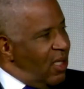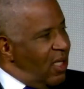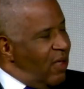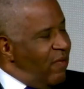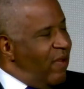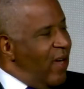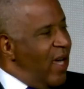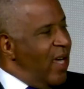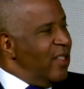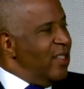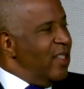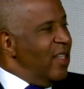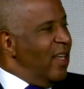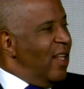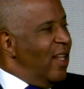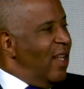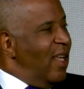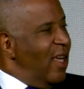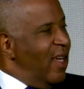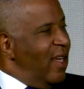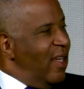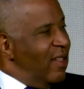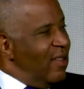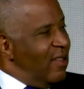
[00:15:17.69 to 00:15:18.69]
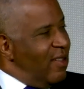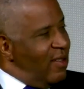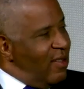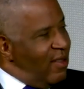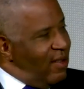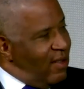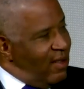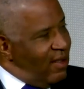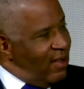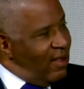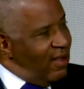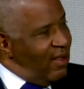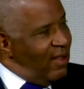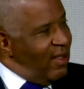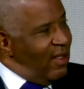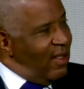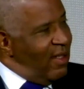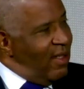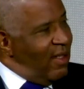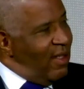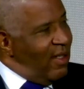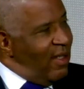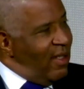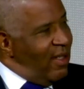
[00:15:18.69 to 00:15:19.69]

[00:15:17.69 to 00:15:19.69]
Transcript: advising clients. Mm-hmm.